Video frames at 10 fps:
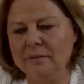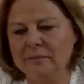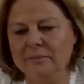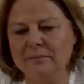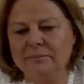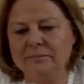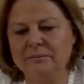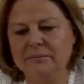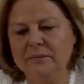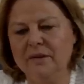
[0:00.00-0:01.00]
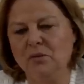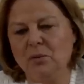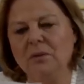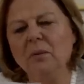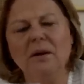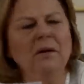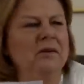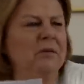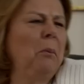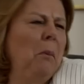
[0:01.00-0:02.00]
Why not? This one. Why
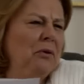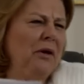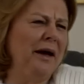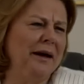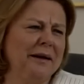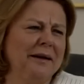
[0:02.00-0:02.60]
not? What the heck?